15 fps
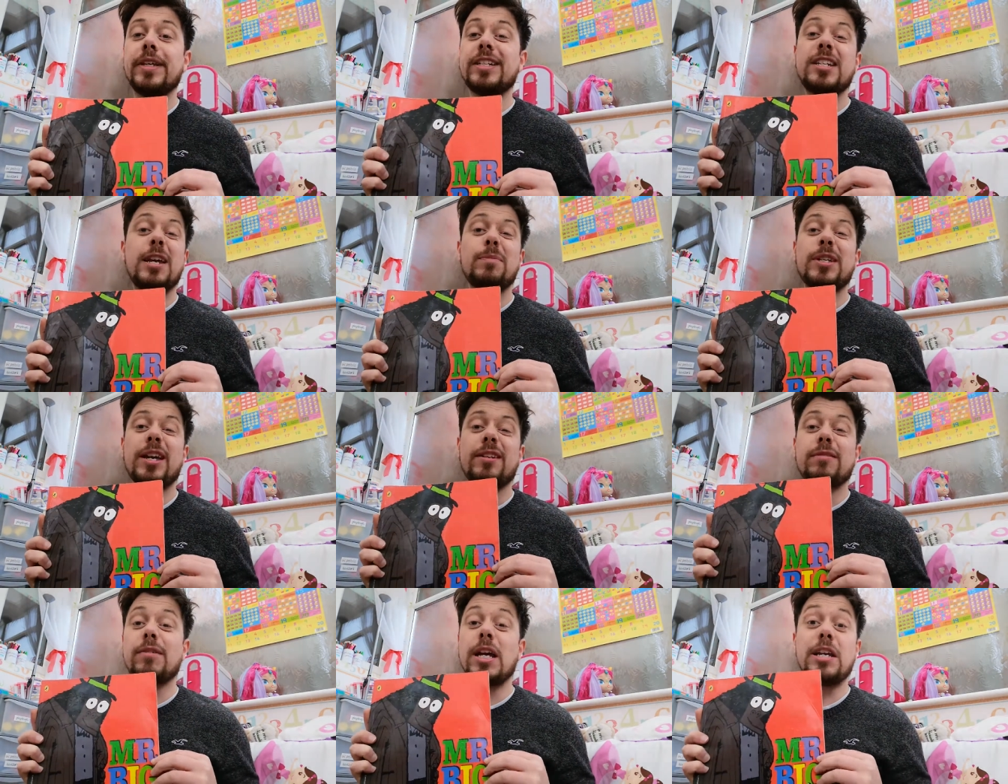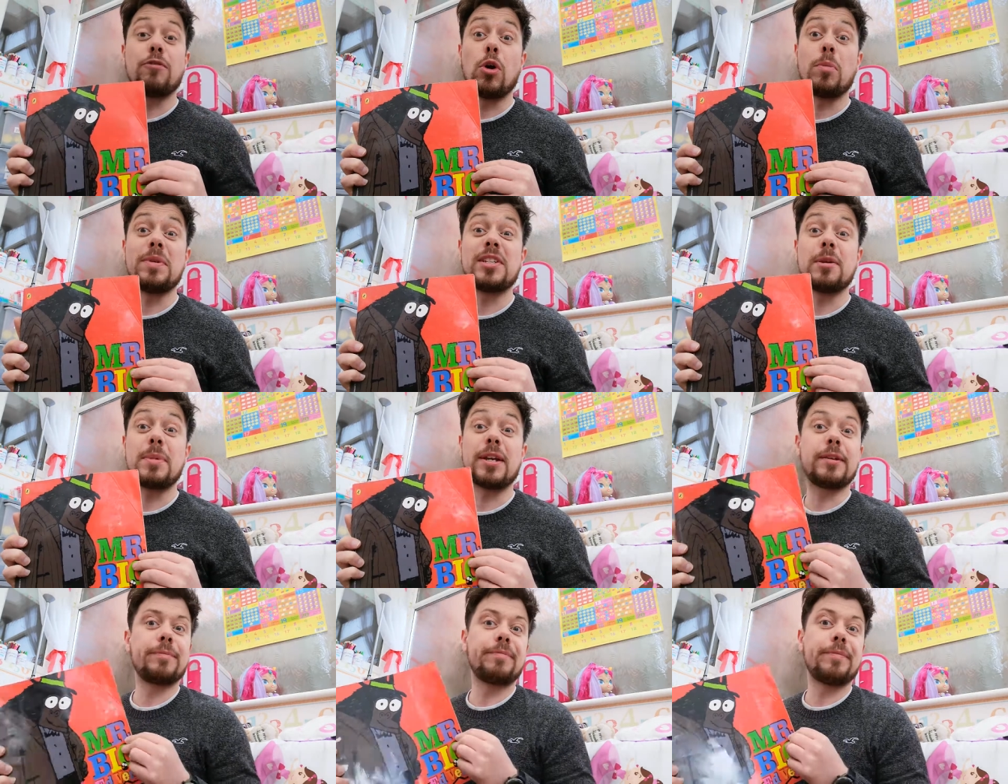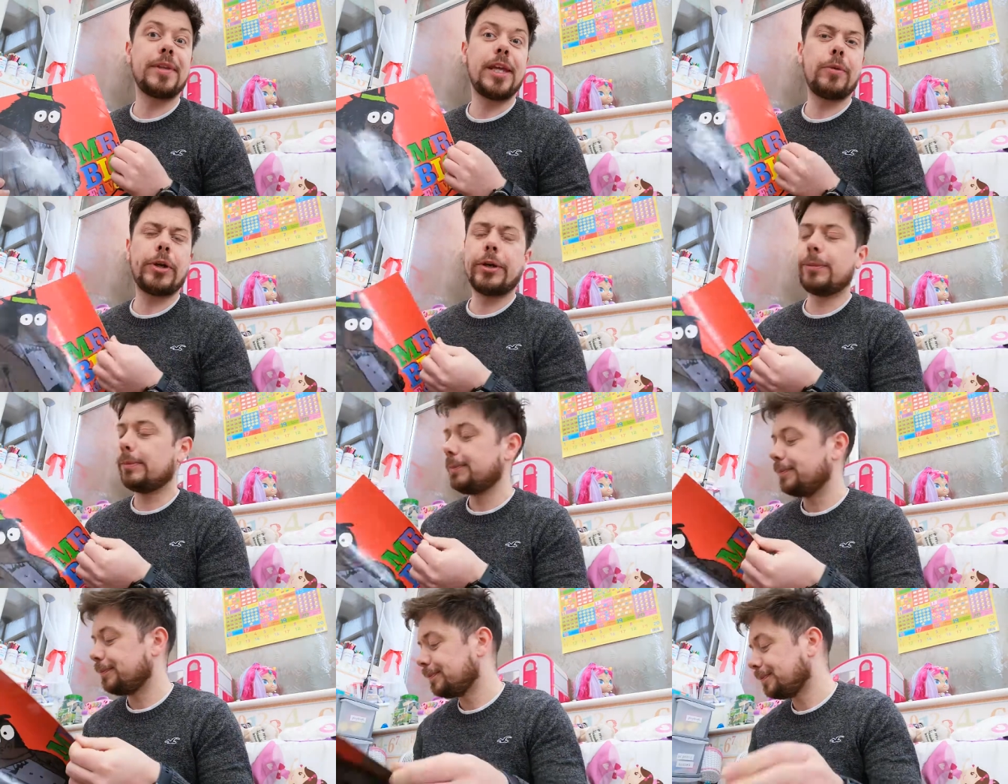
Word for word: His name's Ed, and he wrote Mr. Big. Here we go.